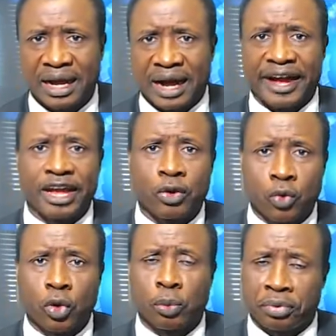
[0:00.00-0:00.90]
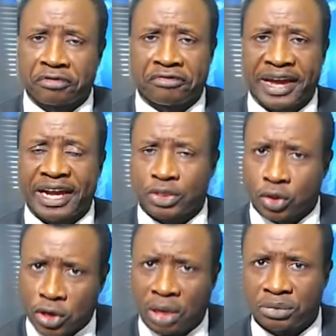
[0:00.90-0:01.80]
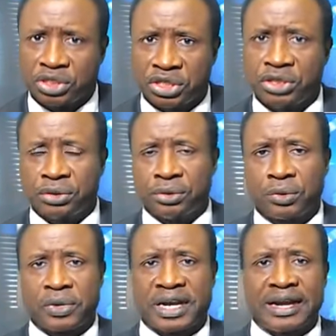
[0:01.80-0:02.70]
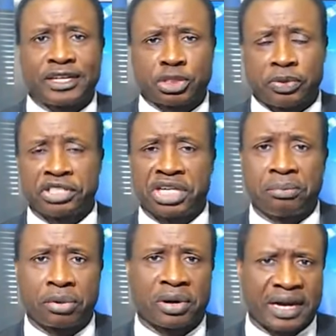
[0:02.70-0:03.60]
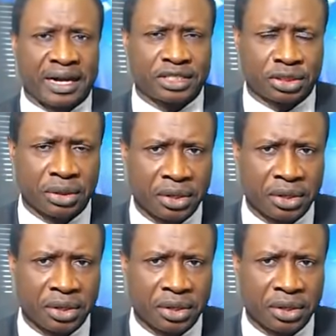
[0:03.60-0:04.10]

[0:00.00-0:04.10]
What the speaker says: I would prefer to come to you with that special broadcast